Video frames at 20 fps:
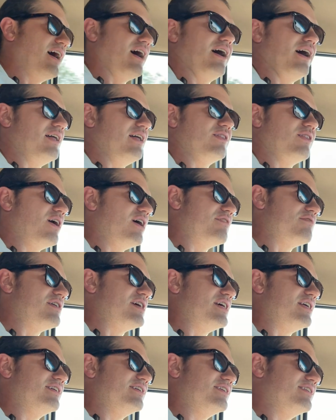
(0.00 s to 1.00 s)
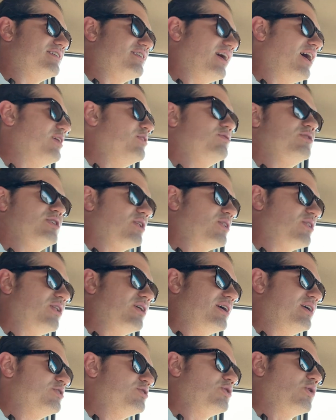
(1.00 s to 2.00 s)
I love it. I used to
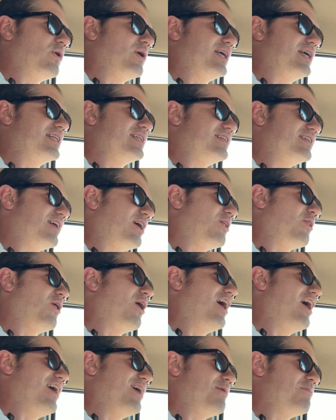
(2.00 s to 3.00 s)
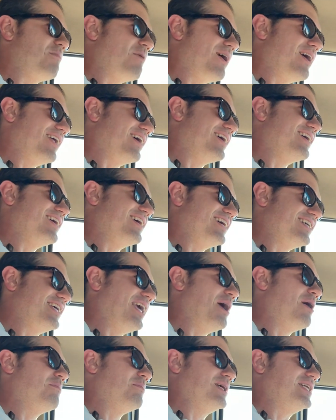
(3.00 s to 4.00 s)
enjoy it a lot, but it
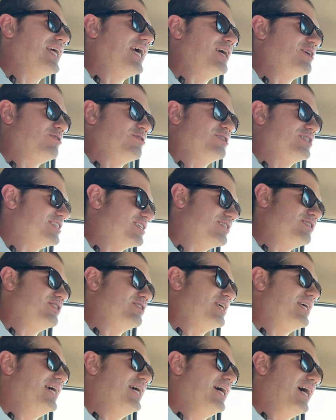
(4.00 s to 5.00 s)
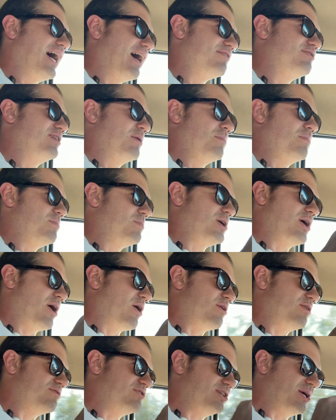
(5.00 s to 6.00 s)
can be dangerous because you've